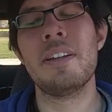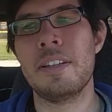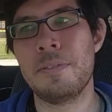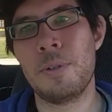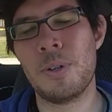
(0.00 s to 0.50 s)

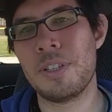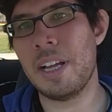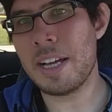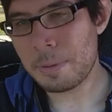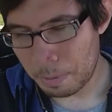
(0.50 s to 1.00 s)
And of course,
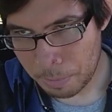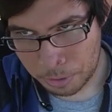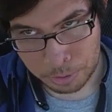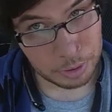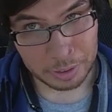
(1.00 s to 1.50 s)
last but
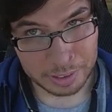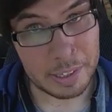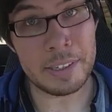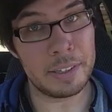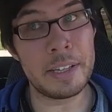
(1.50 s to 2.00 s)
most certainly
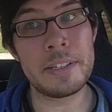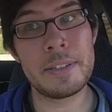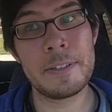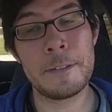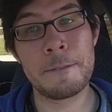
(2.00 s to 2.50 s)
not
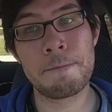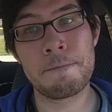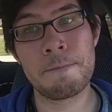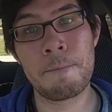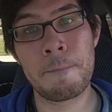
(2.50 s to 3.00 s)
least,
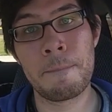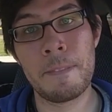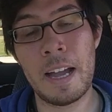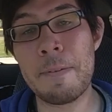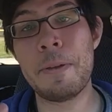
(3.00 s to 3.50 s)

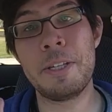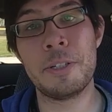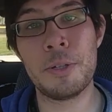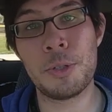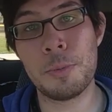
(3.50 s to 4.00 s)
I've been
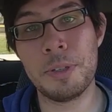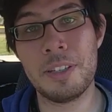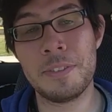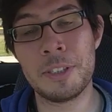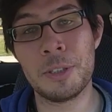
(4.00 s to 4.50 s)
your oh so
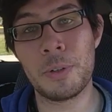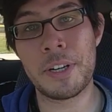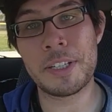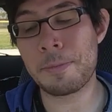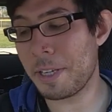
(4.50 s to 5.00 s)
beloved and
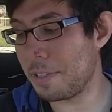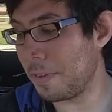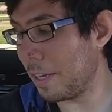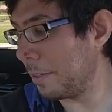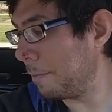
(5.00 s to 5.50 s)
glorious
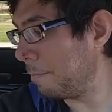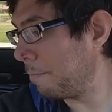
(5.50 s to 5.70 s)
MaceValor.